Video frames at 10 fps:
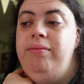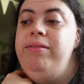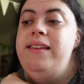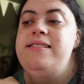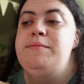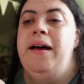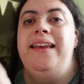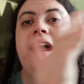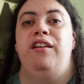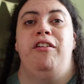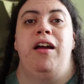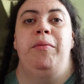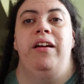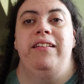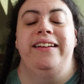This is my
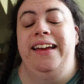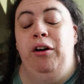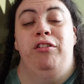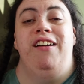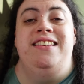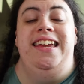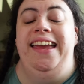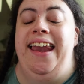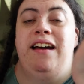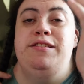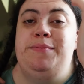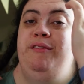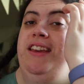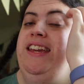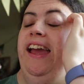NaNoWriMo already announcement
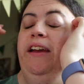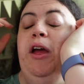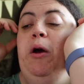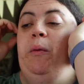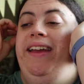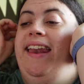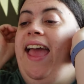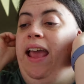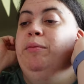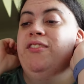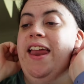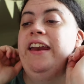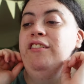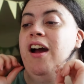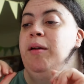video. We're going to aim for
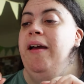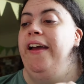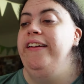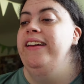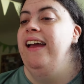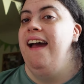NaNoWriMo